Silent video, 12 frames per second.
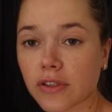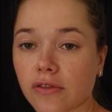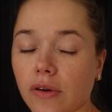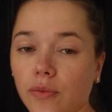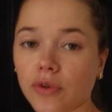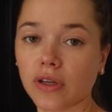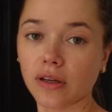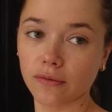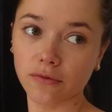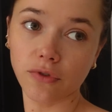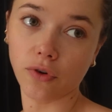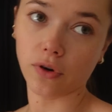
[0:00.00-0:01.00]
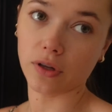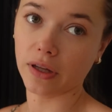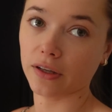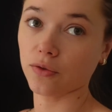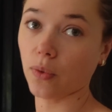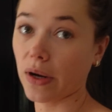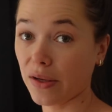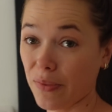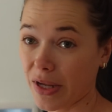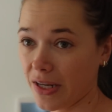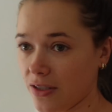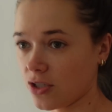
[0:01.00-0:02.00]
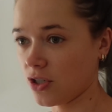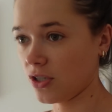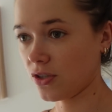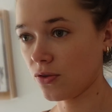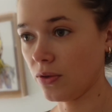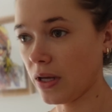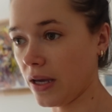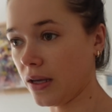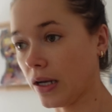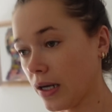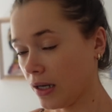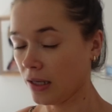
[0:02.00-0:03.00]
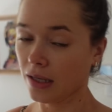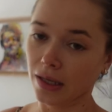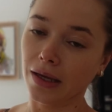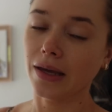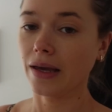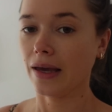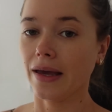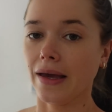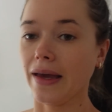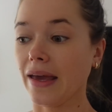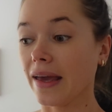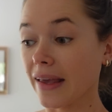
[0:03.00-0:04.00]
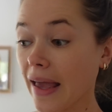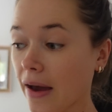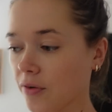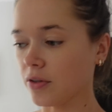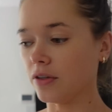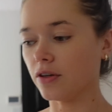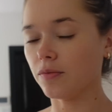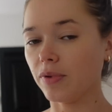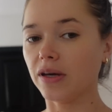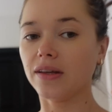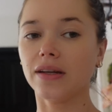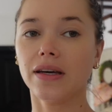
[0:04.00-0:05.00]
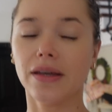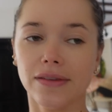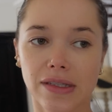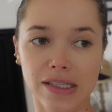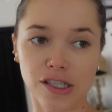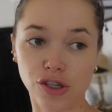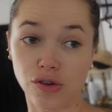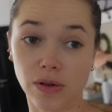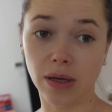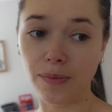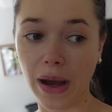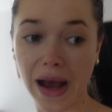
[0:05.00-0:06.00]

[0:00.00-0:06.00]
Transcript: and swim with him for like 20 minutes just to like hang out a little bit this trip